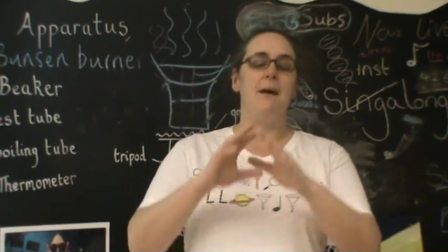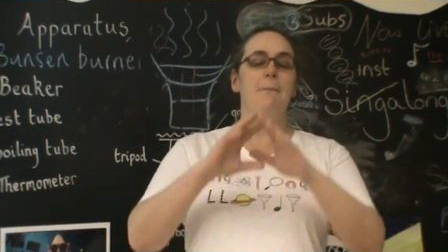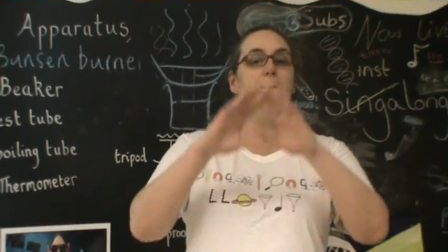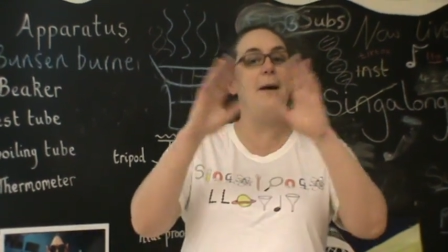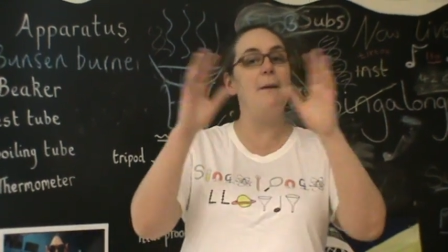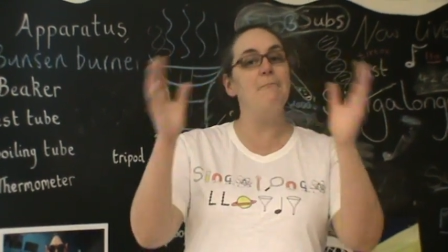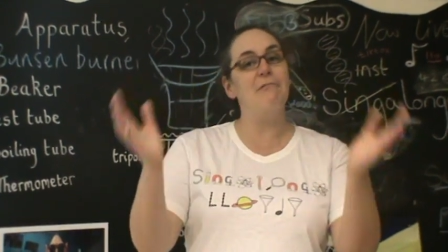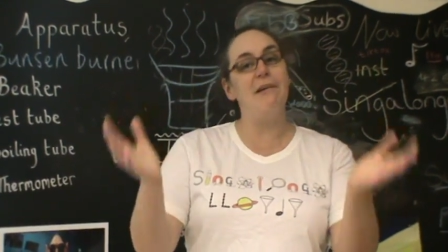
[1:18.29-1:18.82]
a
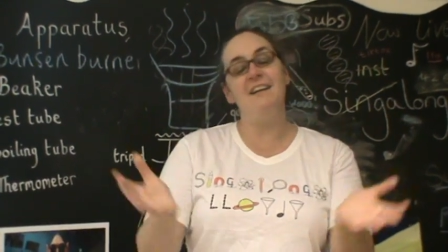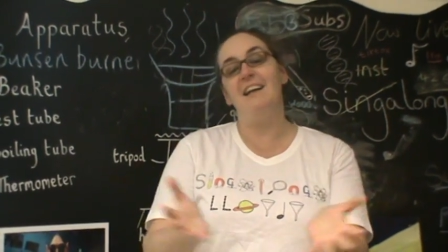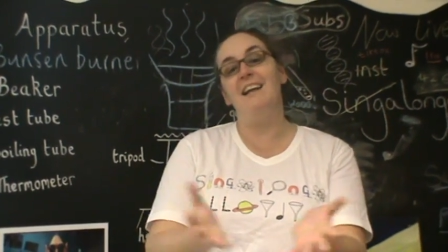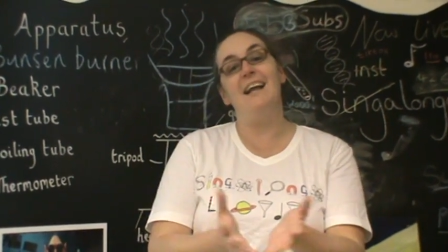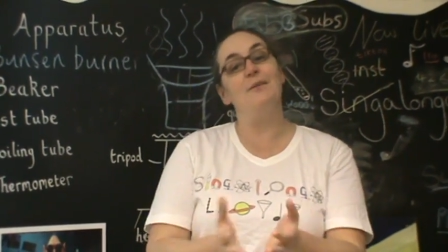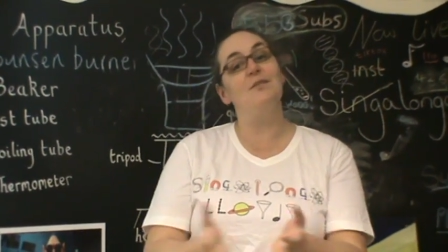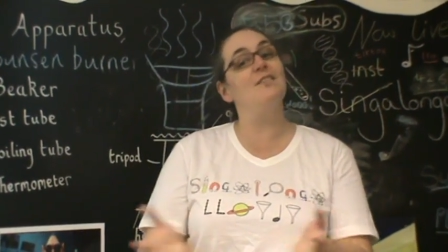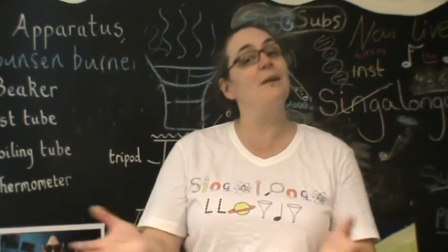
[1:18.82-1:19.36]
membrane that
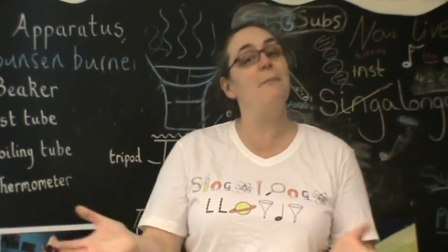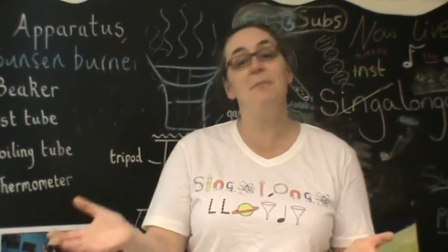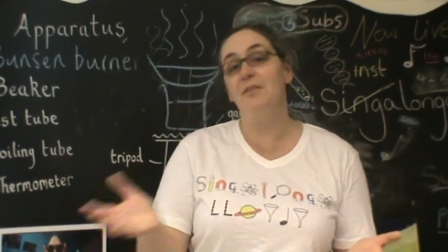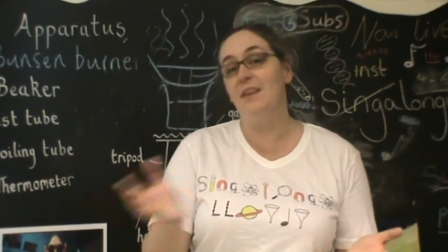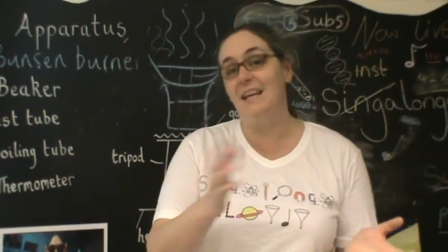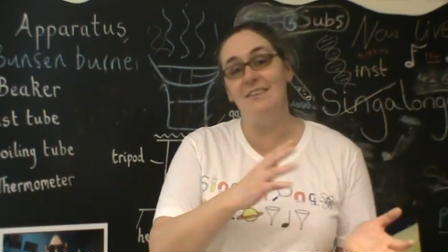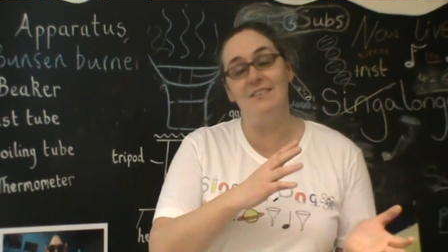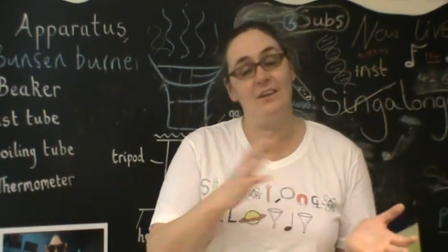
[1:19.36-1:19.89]
allows some
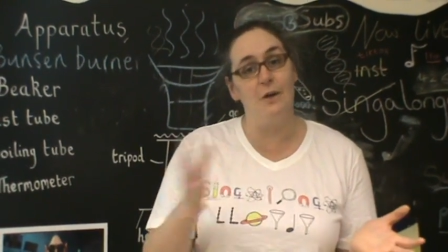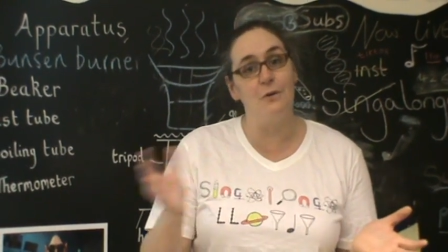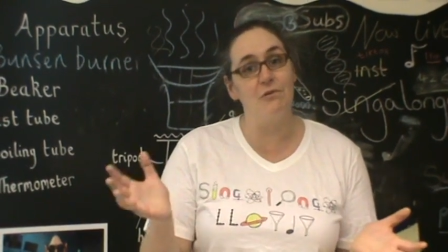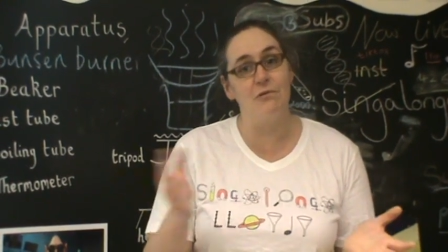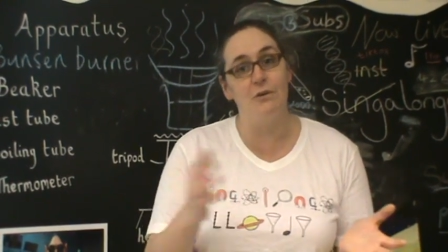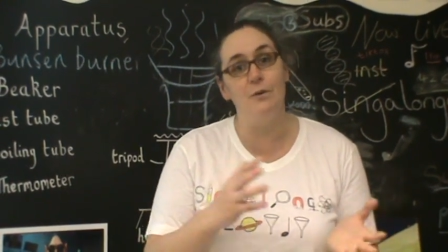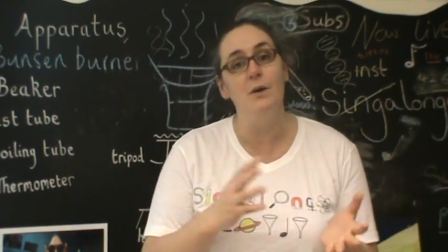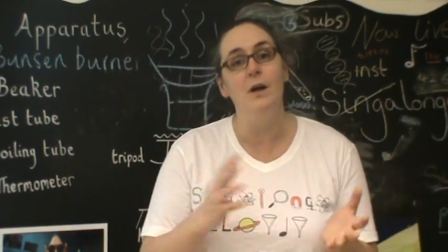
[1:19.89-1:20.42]
things to go
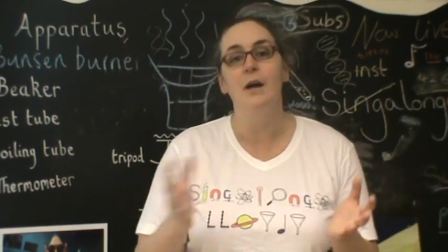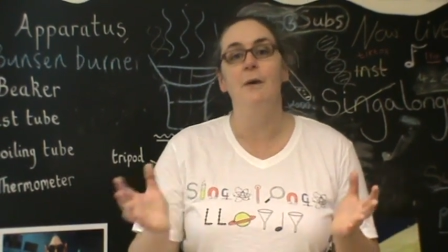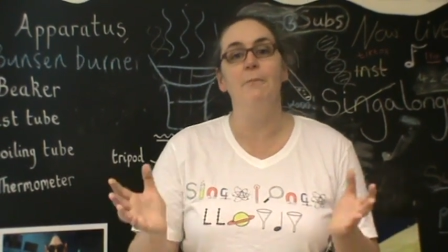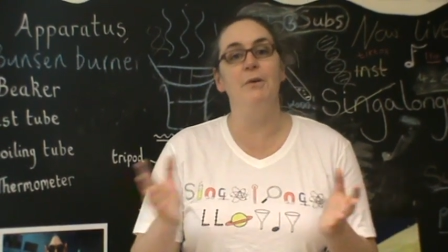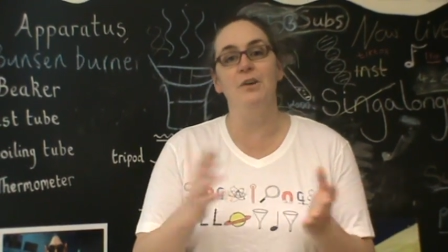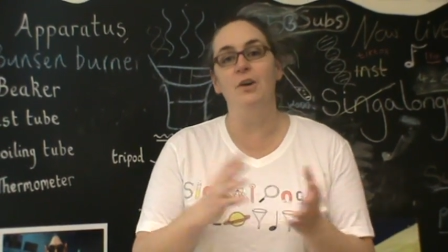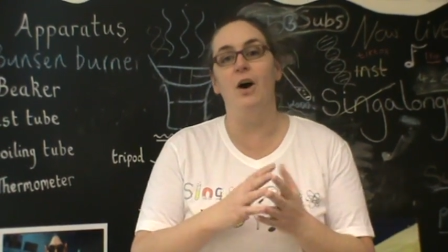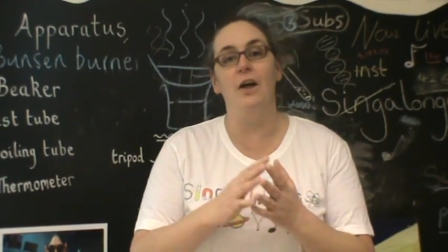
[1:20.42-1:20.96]
through
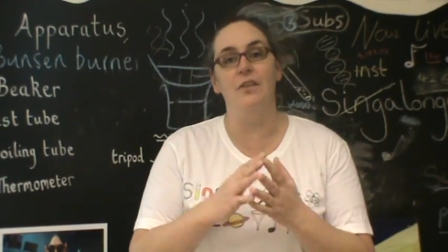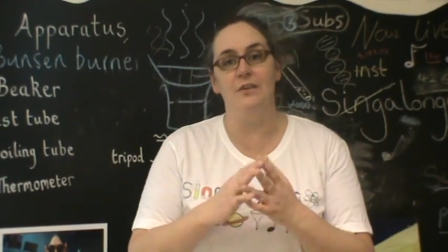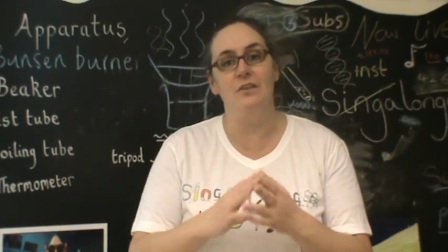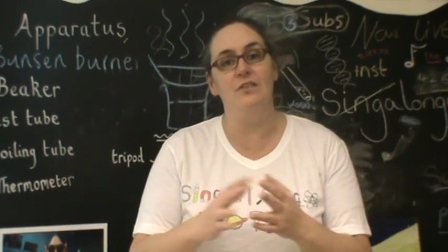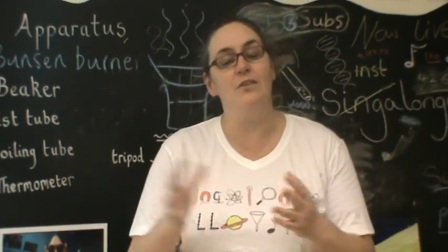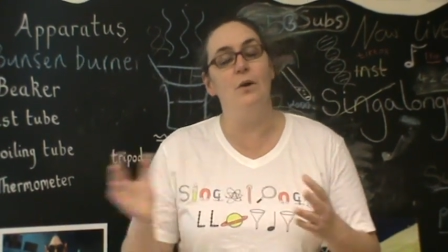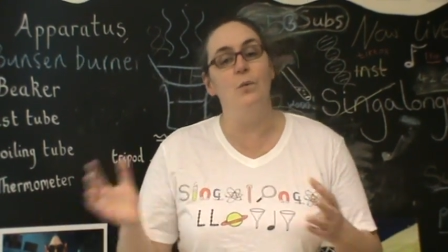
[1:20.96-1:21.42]
but not others.